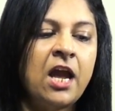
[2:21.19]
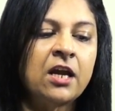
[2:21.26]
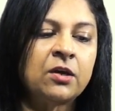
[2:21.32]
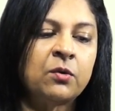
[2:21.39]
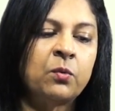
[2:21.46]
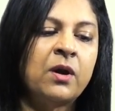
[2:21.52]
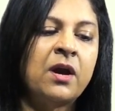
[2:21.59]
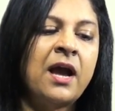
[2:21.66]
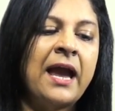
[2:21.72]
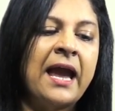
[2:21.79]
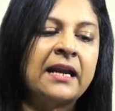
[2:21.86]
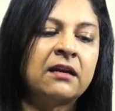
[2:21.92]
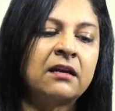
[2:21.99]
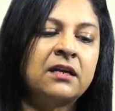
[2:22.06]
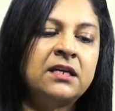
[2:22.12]
acquire
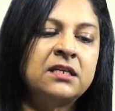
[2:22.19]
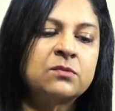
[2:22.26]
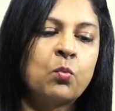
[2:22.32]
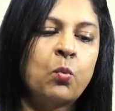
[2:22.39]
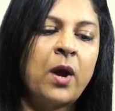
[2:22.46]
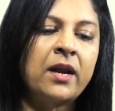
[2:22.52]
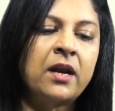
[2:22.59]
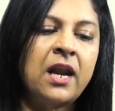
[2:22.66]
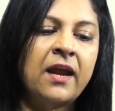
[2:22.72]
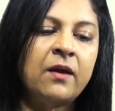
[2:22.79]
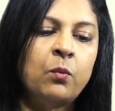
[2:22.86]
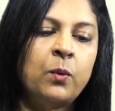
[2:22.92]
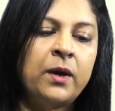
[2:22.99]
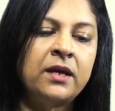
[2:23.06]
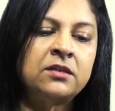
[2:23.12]
at least one
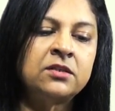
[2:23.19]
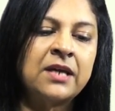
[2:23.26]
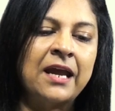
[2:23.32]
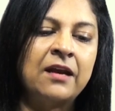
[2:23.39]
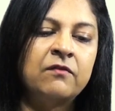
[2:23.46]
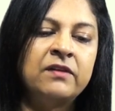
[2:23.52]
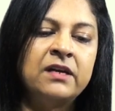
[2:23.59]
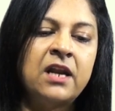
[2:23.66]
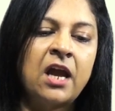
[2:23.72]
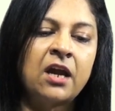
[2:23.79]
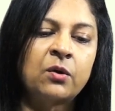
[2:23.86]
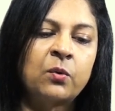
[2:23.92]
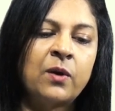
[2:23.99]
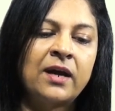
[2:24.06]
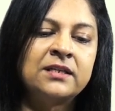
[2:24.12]
language and will
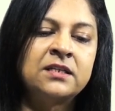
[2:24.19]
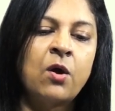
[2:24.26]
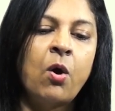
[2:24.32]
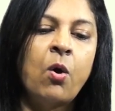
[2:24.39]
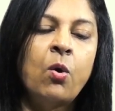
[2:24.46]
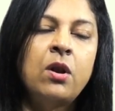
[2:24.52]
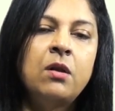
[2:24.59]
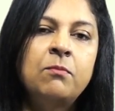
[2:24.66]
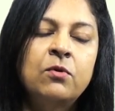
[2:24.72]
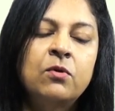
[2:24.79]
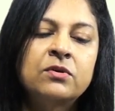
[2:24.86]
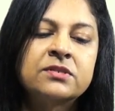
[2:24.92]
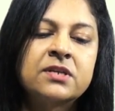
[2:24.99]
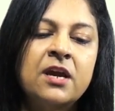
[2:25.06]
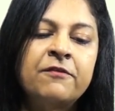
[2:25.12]
acquire it
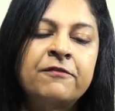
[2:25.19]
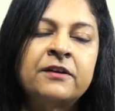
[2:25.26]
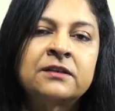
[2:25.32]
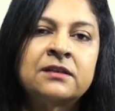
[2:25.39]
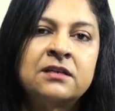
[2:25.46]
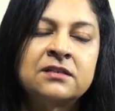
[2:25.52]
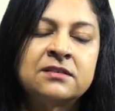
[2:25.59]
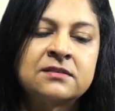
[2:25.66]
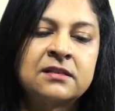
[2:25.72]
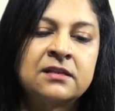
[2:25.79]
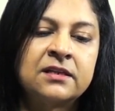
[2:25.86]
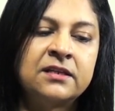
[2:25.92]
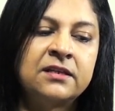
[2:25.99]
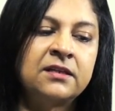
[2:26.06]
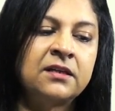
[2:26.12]
almost
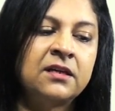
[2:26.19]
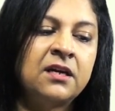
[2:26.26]
effortlessly,